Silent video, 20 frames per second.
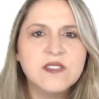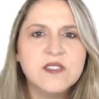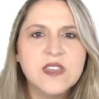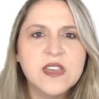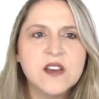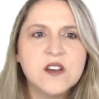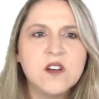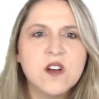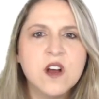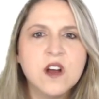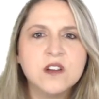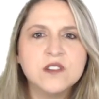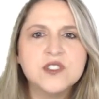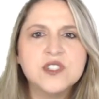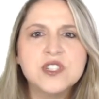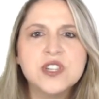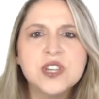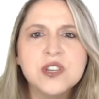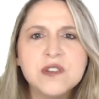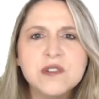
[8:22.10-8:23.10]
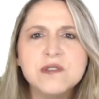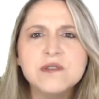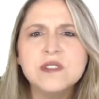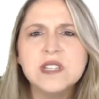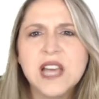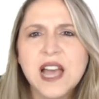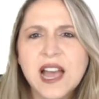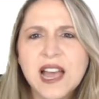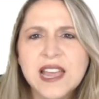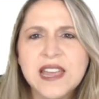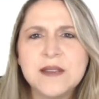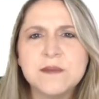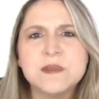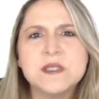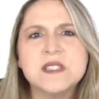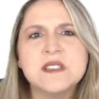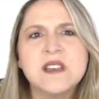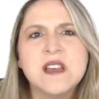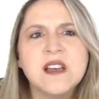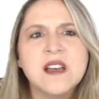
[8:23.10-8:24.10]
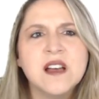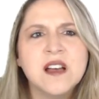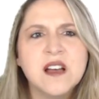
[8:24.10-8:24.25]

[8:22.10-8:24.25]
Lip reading: There are 2 types